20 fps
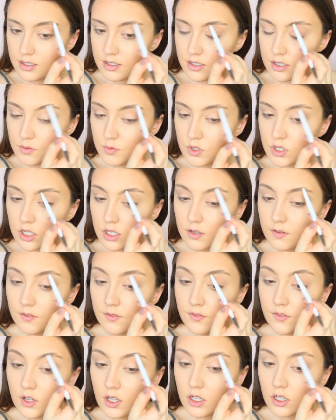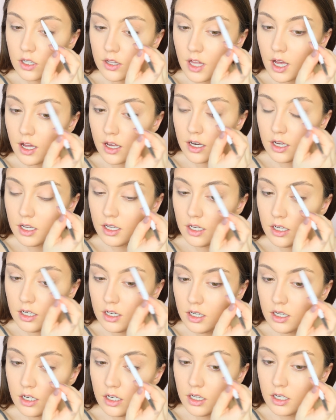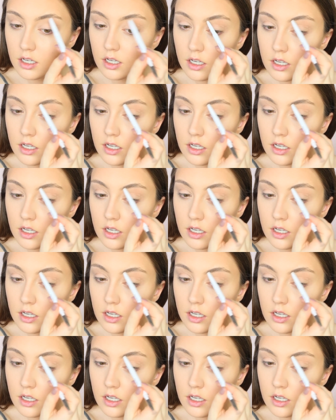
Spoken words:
So I'm just gonna fill that in.